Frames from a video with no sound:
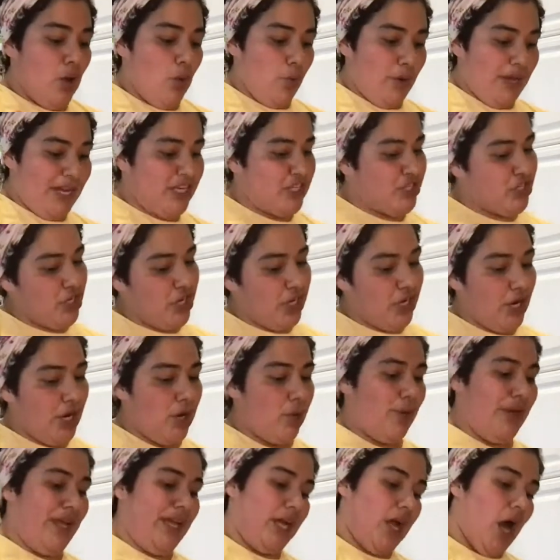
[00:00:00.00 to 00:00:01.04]
We eat
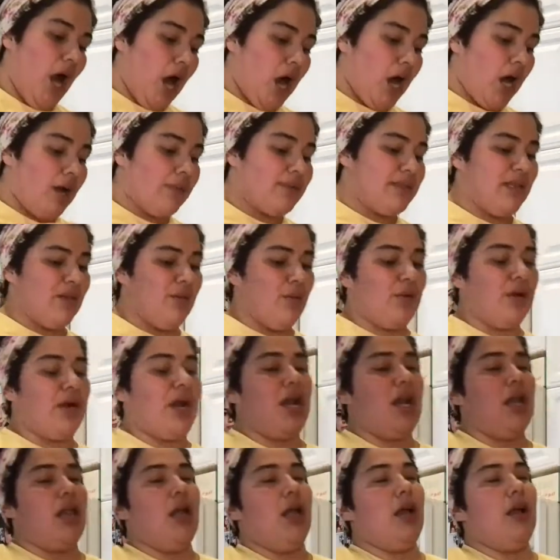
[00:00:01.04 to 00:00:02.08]
sugar, we eat carbs, and we're
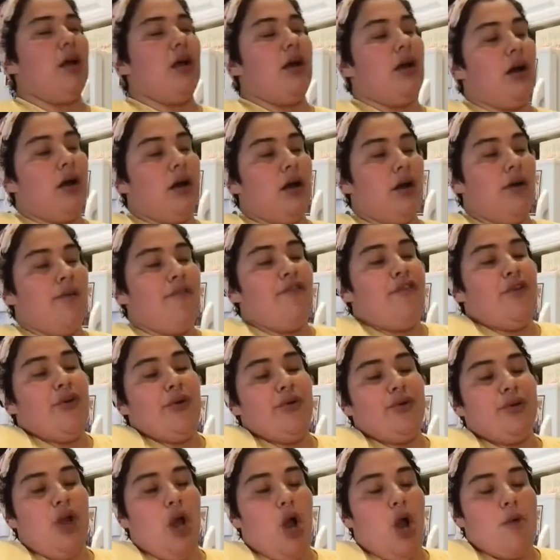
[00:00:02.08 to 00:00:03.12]
kind of like, oh,
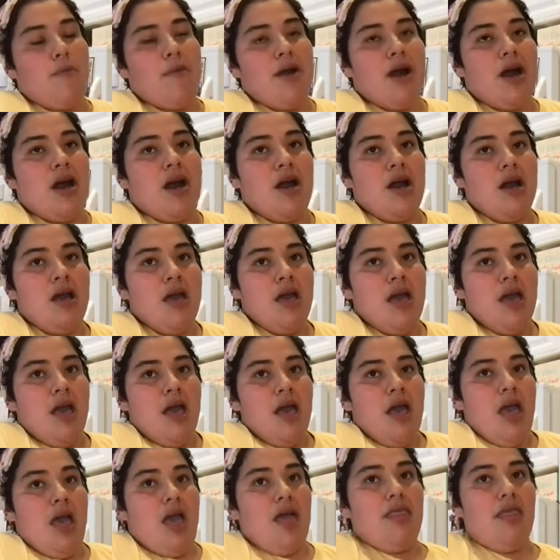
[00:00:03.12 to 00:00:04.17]
food coma,
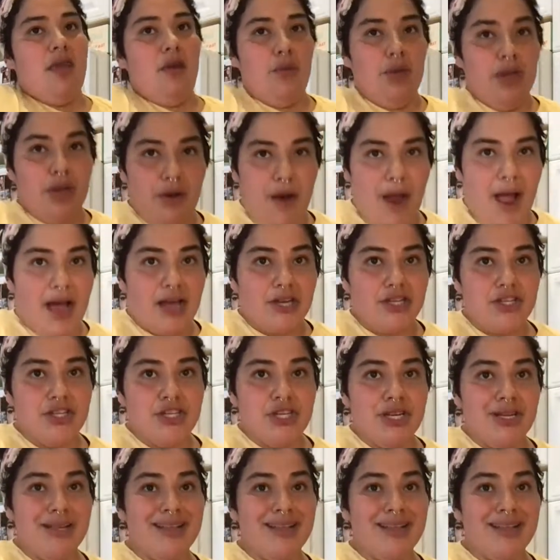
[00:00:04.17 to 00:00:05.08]
and then we crash.